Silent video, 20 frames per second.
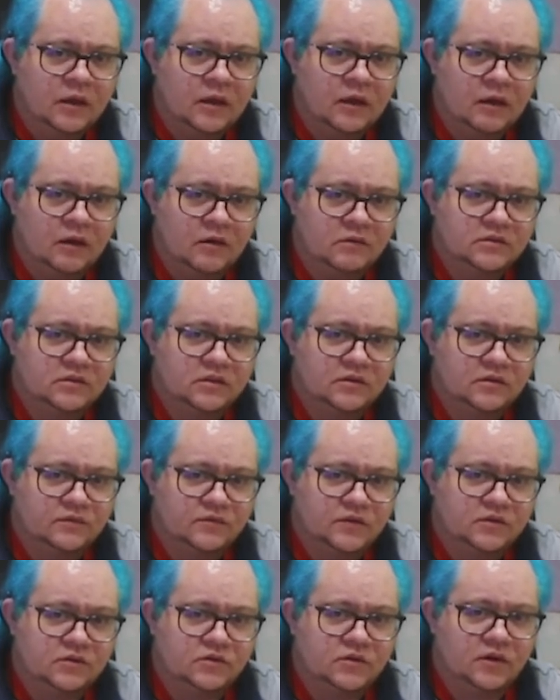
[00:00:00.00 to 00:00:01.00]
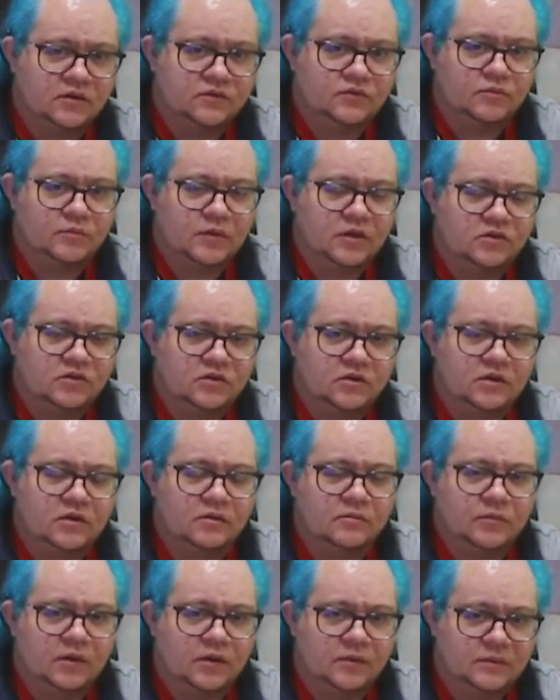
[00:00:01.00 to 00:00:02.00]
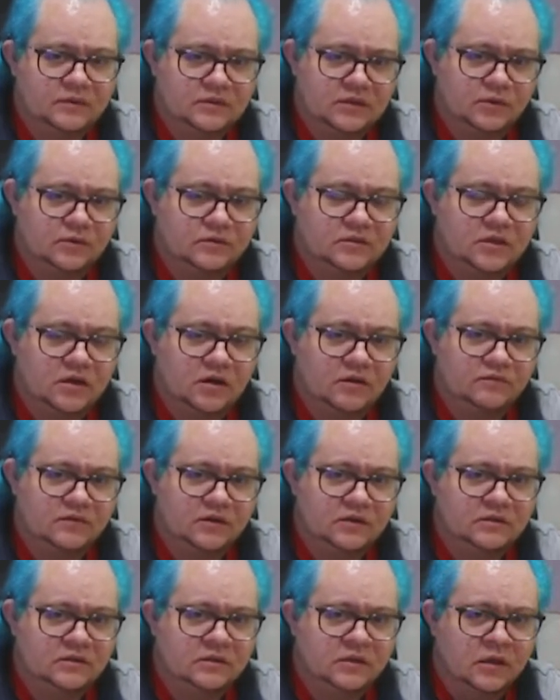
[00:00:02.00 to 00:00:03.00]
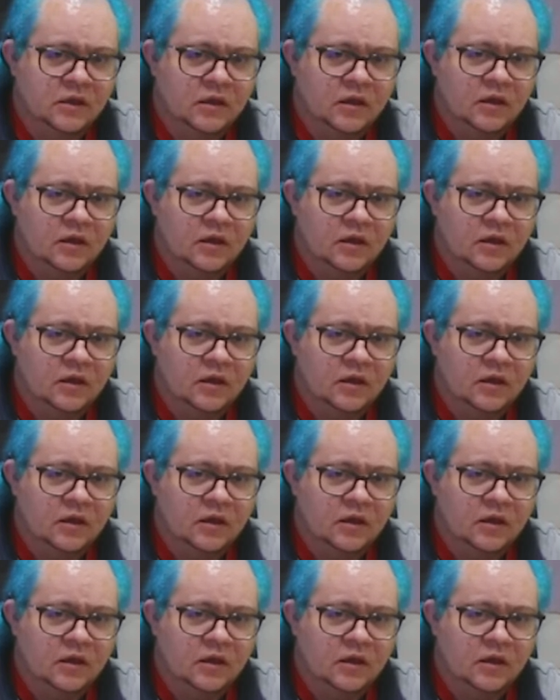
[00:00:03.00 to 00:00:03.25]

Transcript: housed in the VITS Transformation and Employment Equity Office.